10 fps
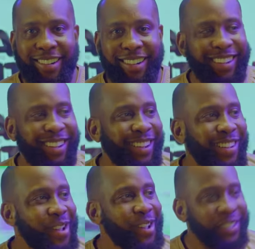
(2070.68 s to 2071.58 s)

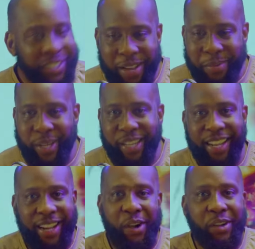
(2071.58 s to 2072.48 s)
Do you get me?
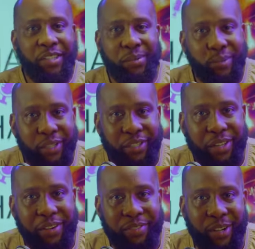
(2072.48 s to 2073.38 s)
Like on some real
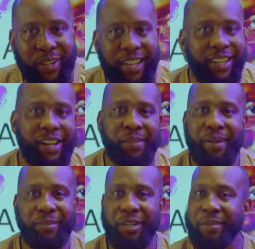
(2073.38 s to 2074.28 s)
stuff though. Like I'm,
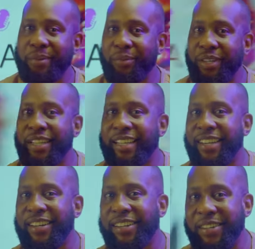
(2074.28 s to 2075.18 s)
I'm trying to be real
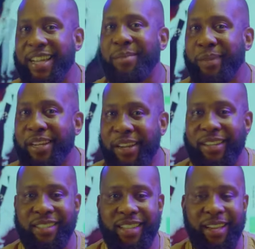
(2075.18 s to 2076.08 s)
here. Okay, I'm being
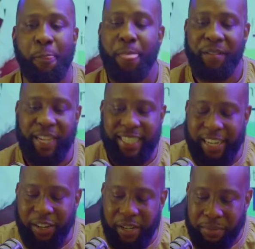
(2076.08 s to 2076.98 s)
honest. Like if I send a
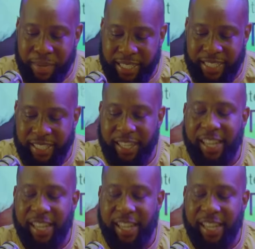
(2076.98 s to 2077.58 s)
girl a message